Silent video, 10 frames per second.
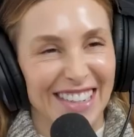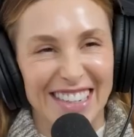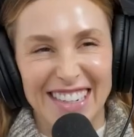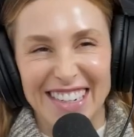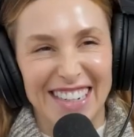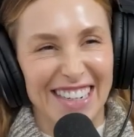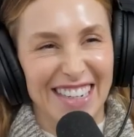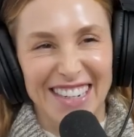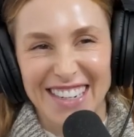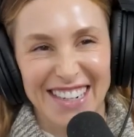
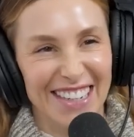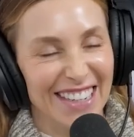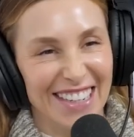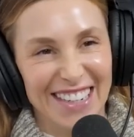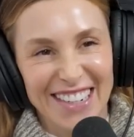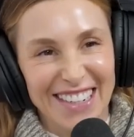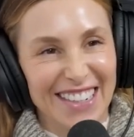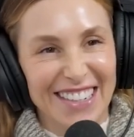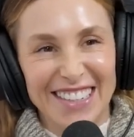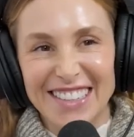screaming. Like,
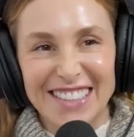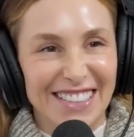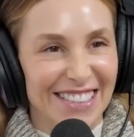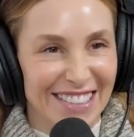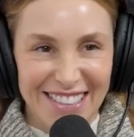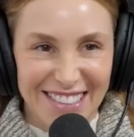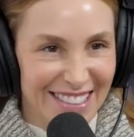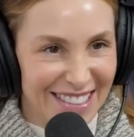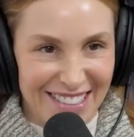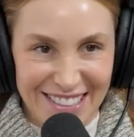nobody tells you
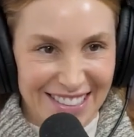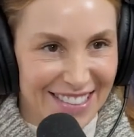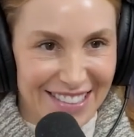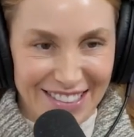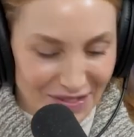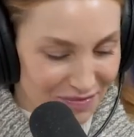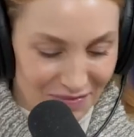how hard it's going to